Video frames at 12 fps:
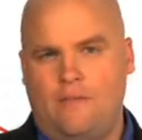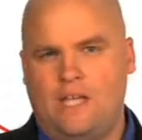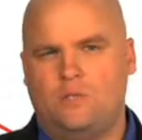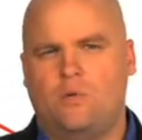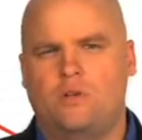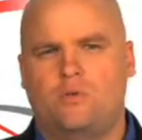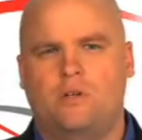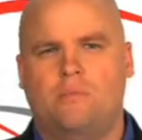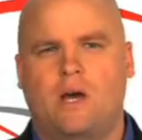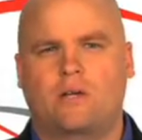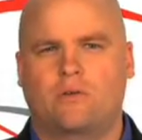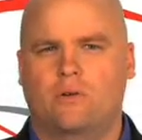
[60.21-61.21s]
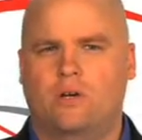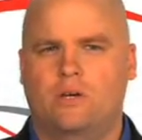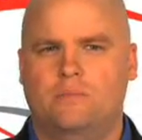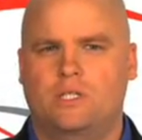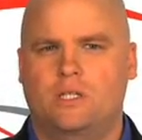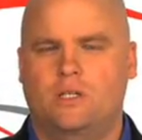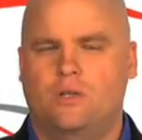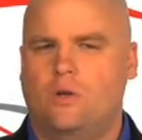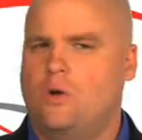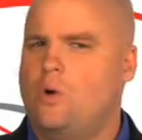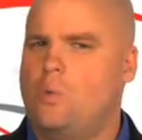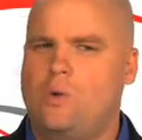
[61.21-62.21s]
That's where Trend Micro comes in,
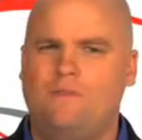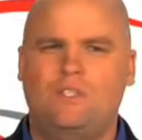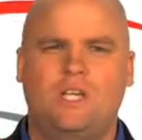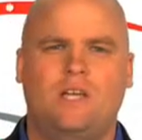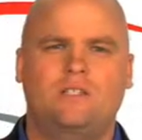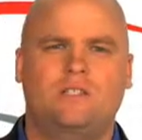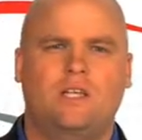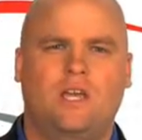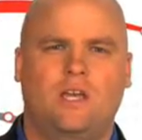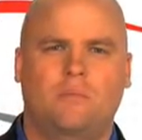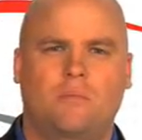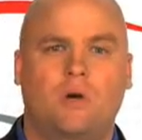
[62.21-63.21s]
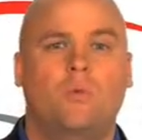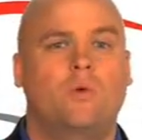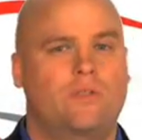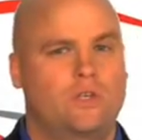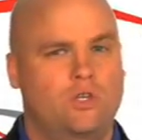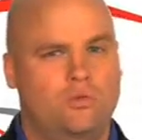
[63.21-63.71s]
We've changed the game with